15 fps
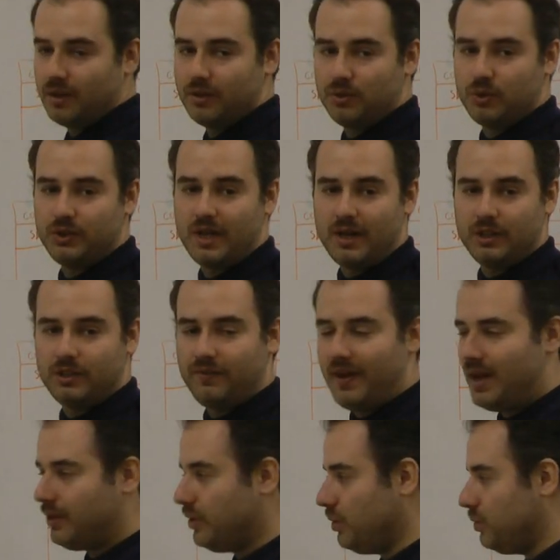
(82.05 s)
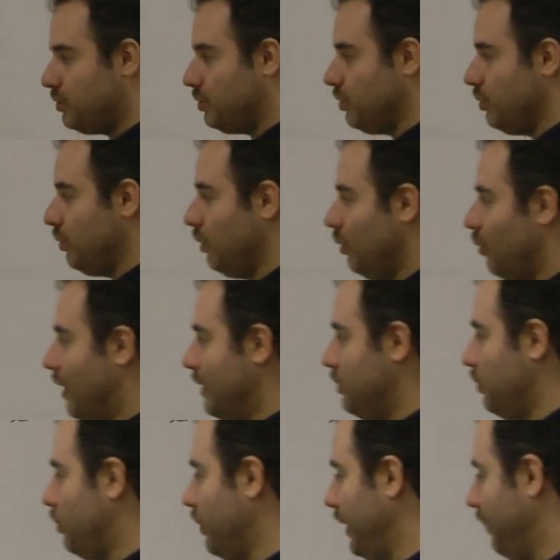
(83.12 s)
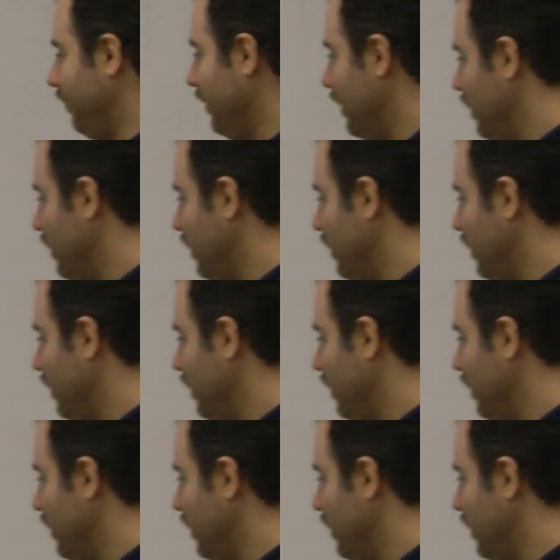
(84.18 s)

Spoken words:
to set its value to 1, 2, 3.